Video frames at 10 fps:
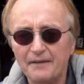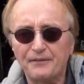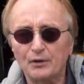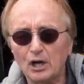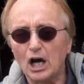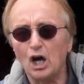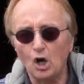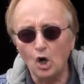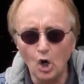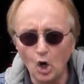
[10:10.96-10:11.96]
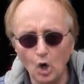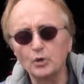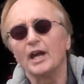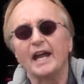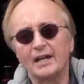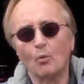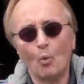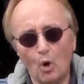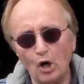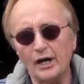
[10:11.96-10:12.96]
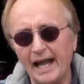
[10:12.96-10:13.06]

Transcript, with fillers: If they're all old and worn